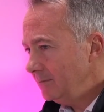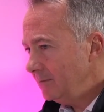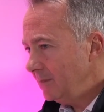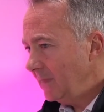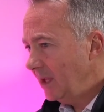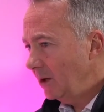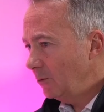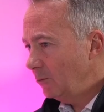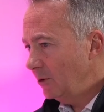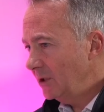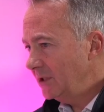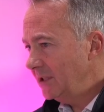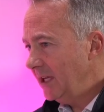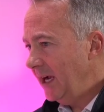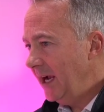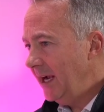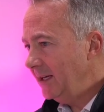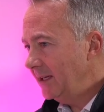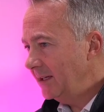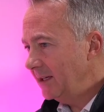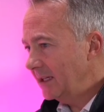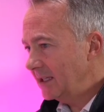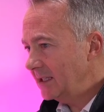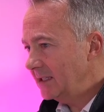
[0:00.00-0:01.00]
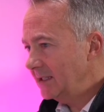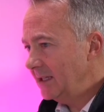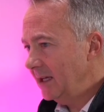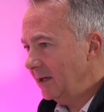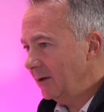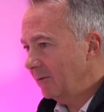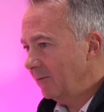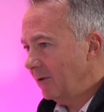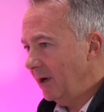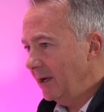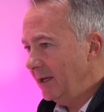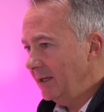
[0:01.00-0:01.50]
retain and
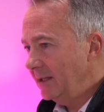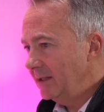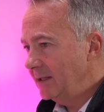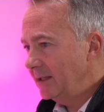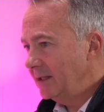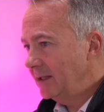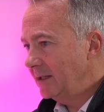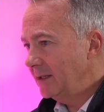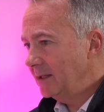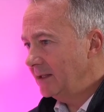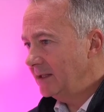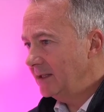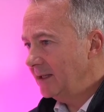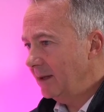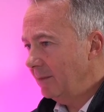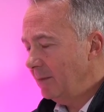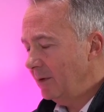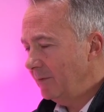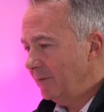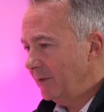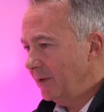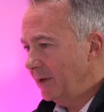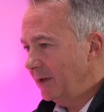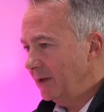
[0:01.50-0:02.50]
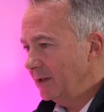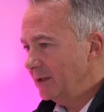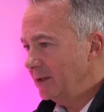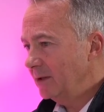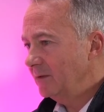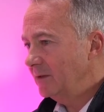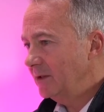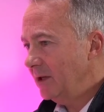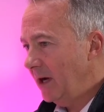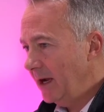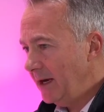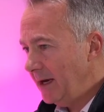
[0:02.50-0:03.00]
accelerate some of the sort
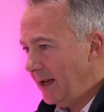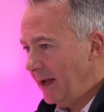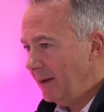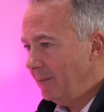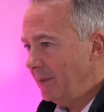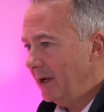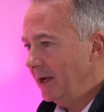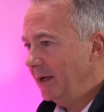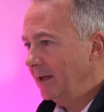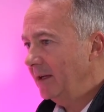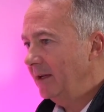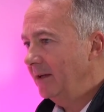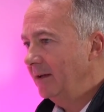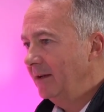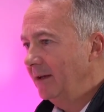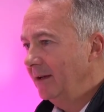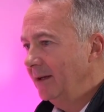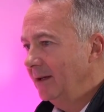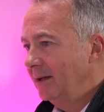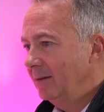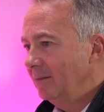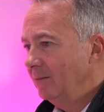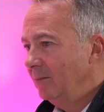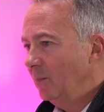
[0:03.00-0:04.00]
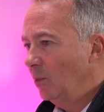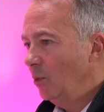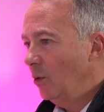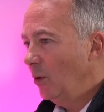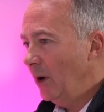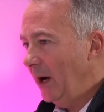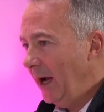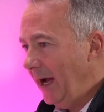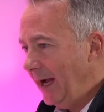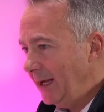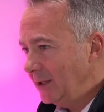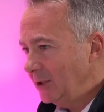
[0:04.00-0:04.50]
of dynamic,
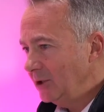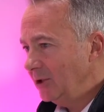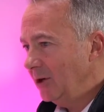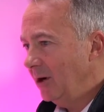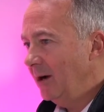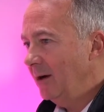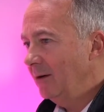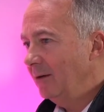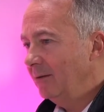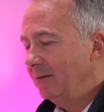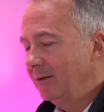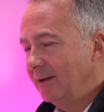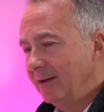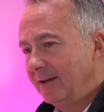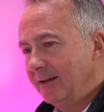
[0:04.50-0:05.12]
more agile